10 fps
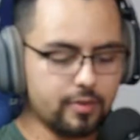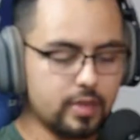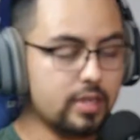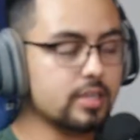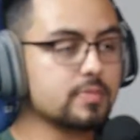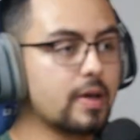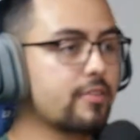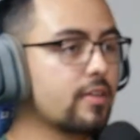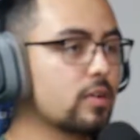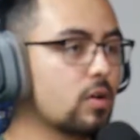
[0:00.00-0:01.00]
he is my
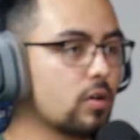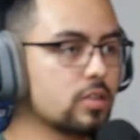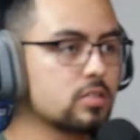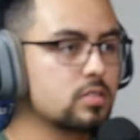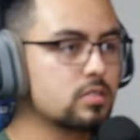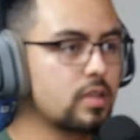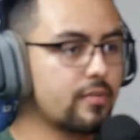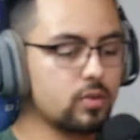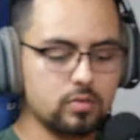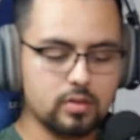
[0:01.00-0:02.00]
favorite artist
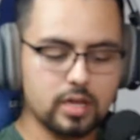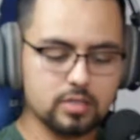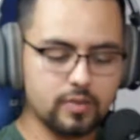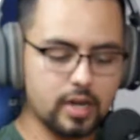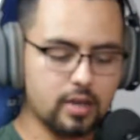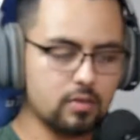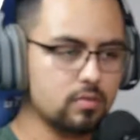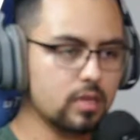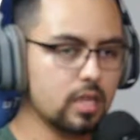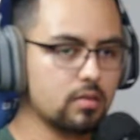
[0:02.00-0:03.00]
ever as of right now,
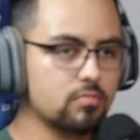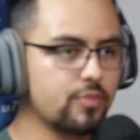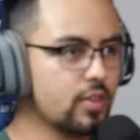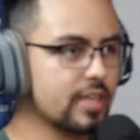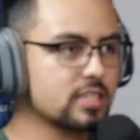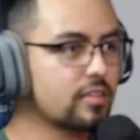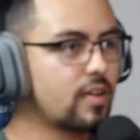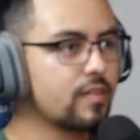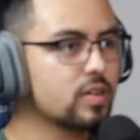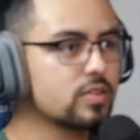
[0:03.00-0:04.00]
and for the last
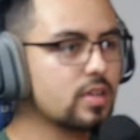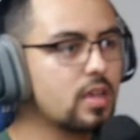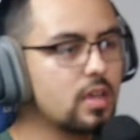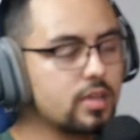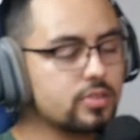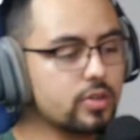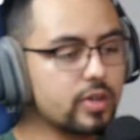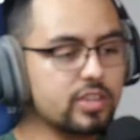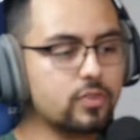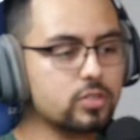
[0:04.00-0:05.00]
5 years. So
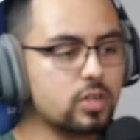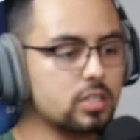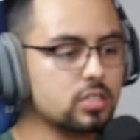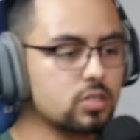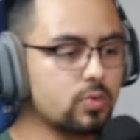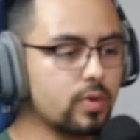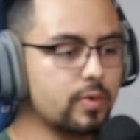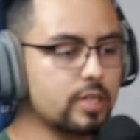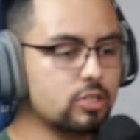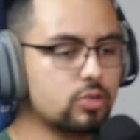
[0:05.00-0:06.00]
his first concert we
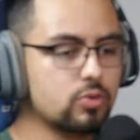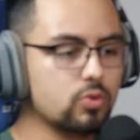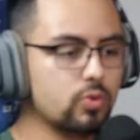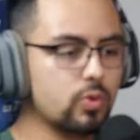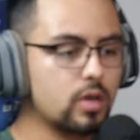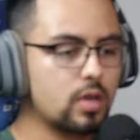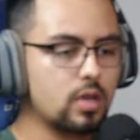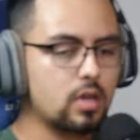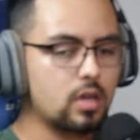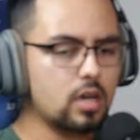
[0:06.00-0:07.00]
went to,
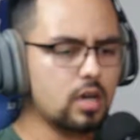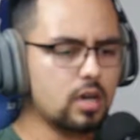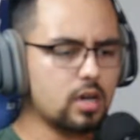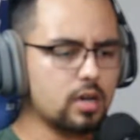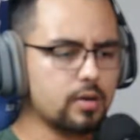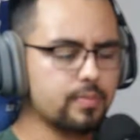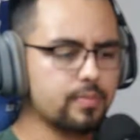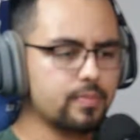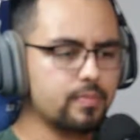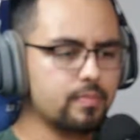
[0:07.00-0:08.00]
I
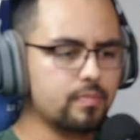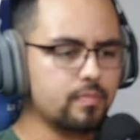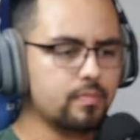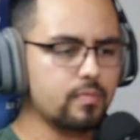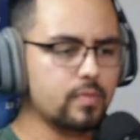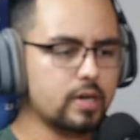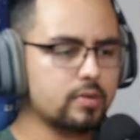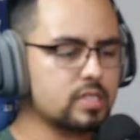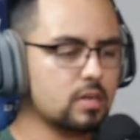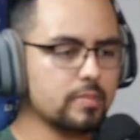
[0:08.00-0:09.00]

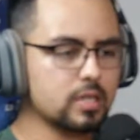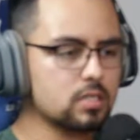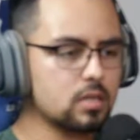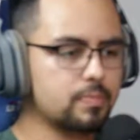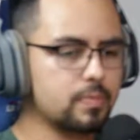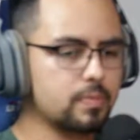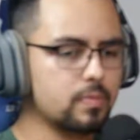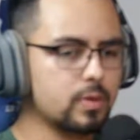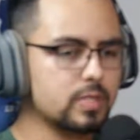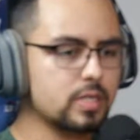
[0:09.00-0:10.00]
always get it mixed up.
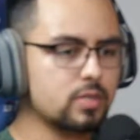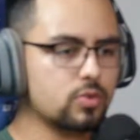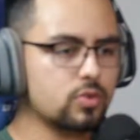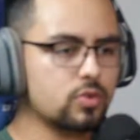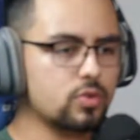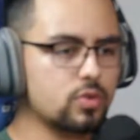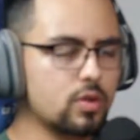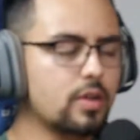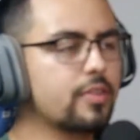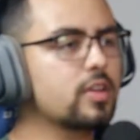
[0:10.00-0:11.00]
It was either,
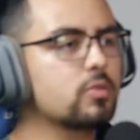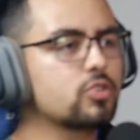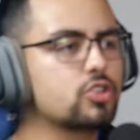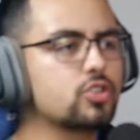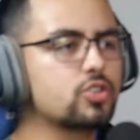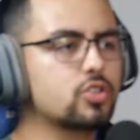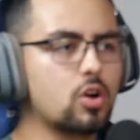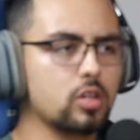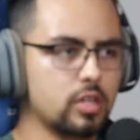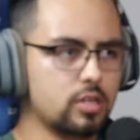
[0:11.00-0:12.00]
I think it was
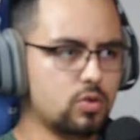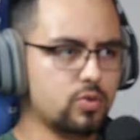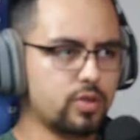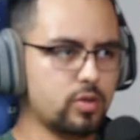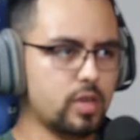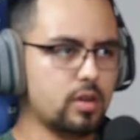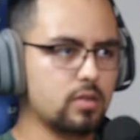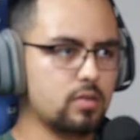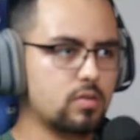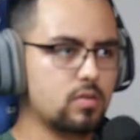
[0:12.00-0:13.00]
Charlotte, North
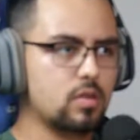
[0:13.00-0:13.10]
Carolina,